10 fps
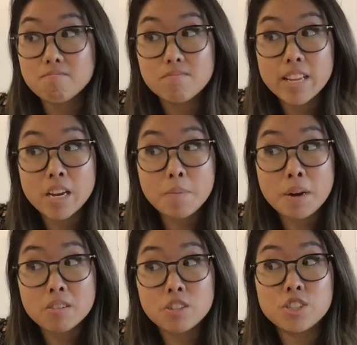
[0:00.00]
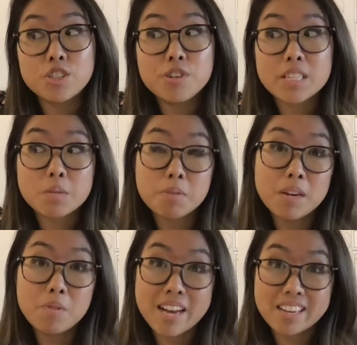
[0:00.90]
Think about, could you explain
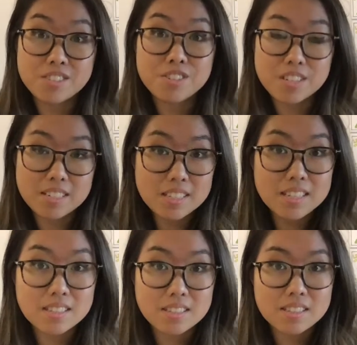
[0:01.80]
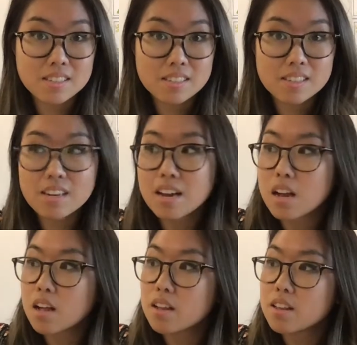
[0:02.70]
what exercise is?
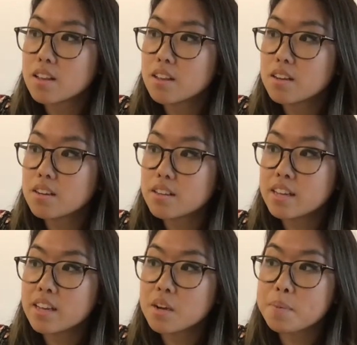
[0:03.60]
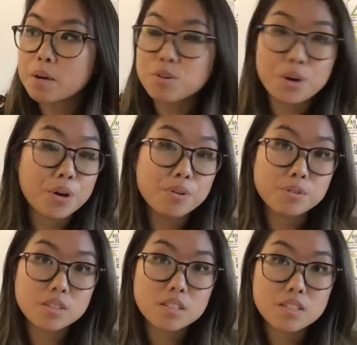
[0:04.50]
Thinking about
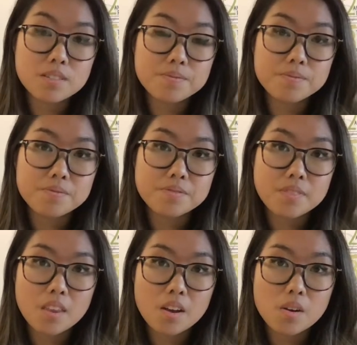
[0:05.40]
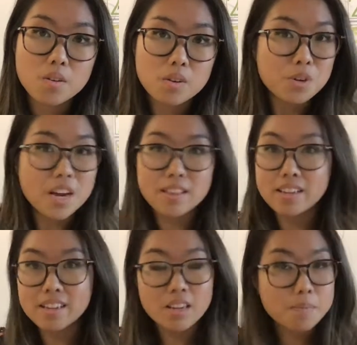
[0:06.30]
coat. We're not
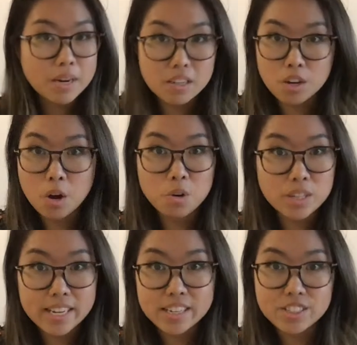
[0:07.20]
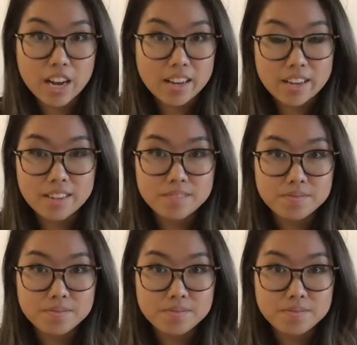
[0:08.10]
thinking about a coat like a jacket.